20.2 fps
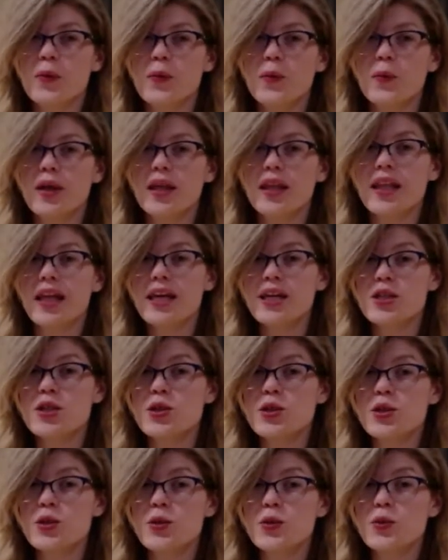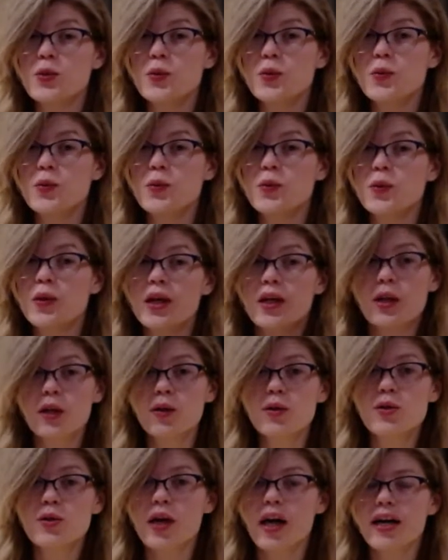we like to
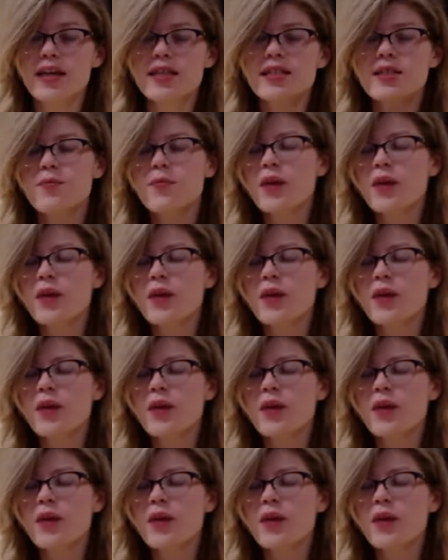include you guys.